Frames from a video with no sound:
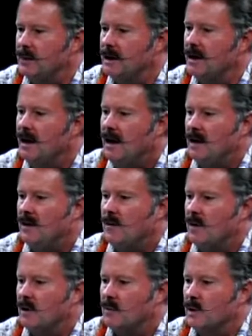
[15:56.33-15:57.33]
But
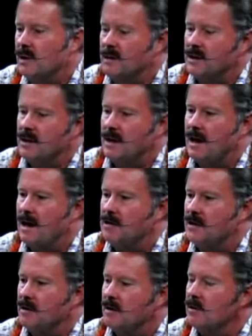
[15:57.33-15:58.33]
when you mention
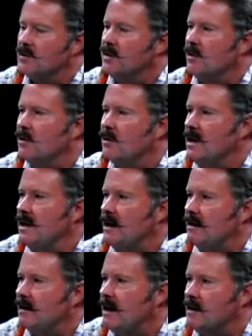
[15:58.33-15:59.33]
housing, there's
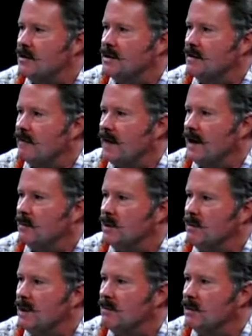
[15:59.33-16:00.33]
38,000
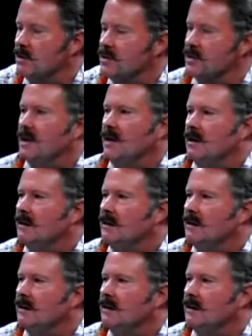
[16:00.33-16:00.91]
family members